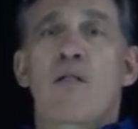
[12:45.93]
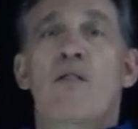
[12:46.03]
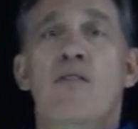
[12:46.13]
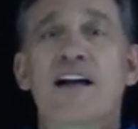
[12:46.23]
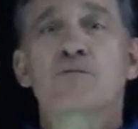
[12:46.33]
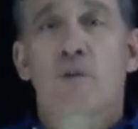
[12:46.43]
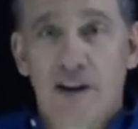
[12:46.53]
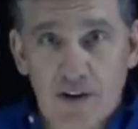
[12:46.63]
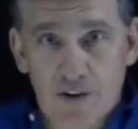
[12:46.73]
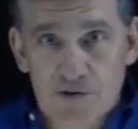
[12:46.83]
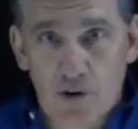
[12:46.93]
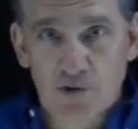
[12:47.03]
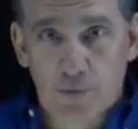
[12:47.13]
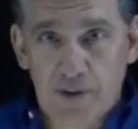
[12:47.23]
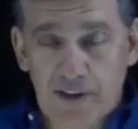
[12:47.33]
That's what I call
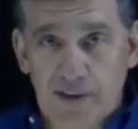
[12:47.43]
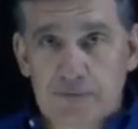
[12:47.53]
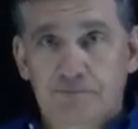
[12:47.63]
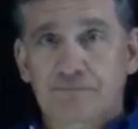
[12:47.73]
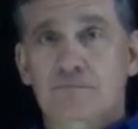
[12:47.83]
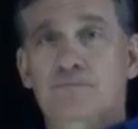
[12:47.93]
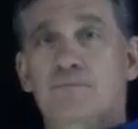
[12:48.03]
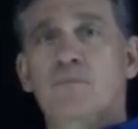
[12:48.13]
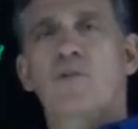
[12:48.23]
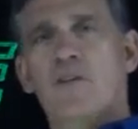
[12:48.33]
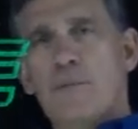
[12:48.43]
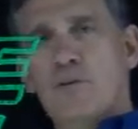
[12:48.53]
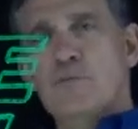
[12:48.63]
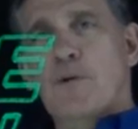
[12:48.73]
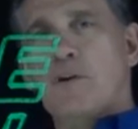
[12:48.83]
social media, for the
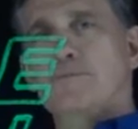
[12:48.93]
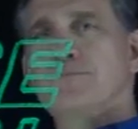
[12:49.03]
most part.